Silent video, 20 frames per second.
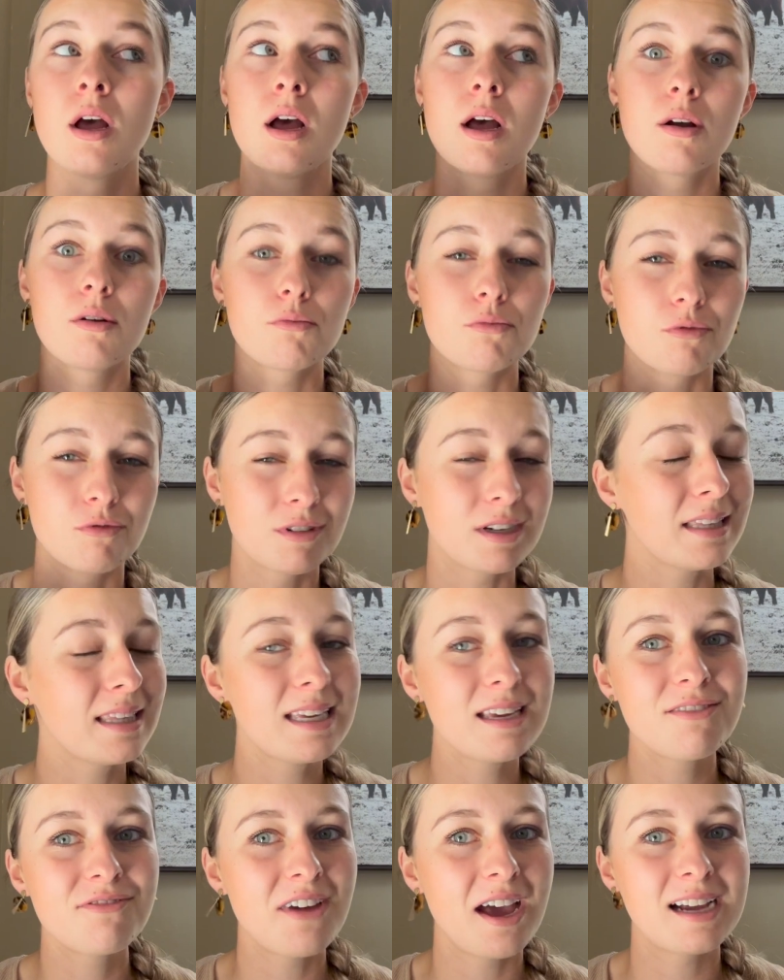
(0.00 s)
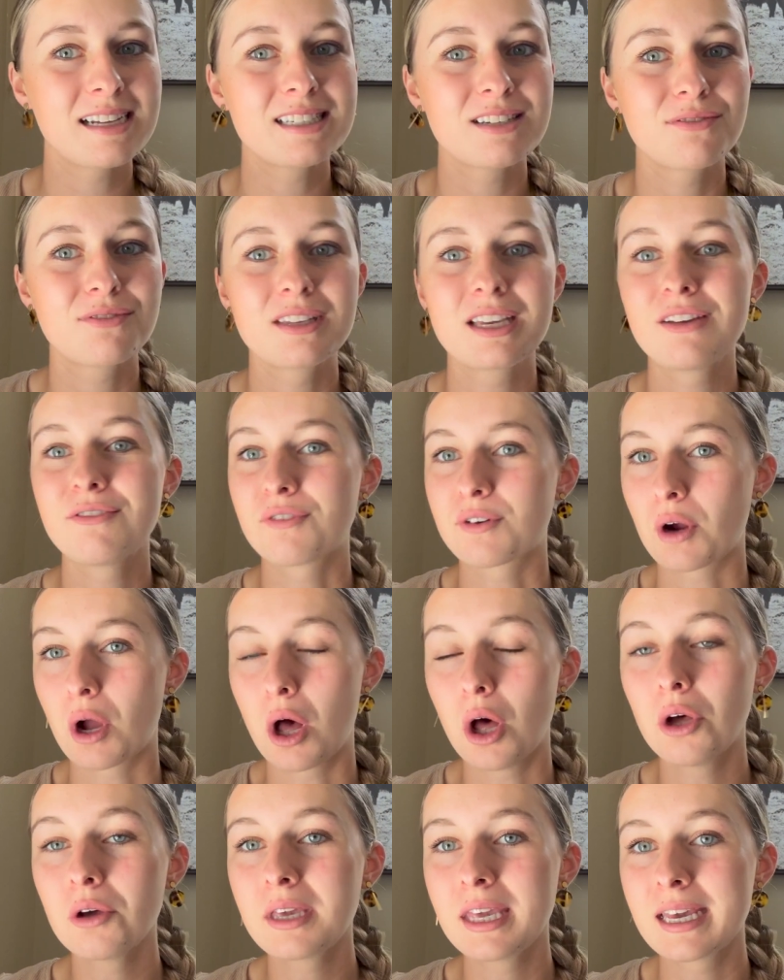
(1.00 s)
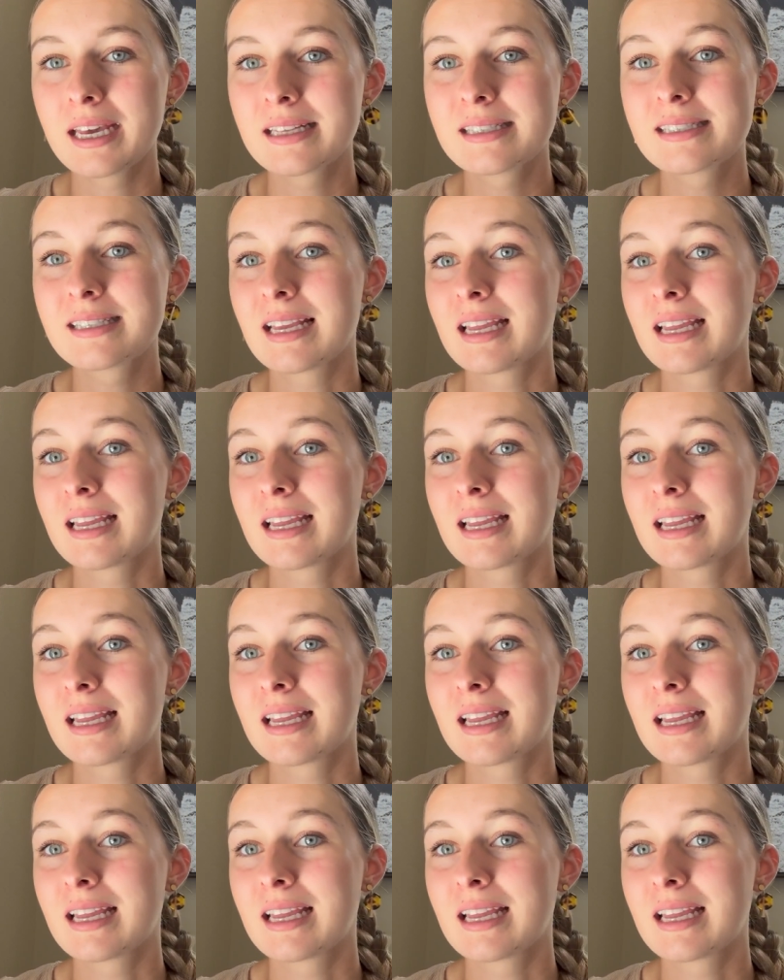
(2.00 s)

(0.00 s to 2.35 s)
really effectively for all kids.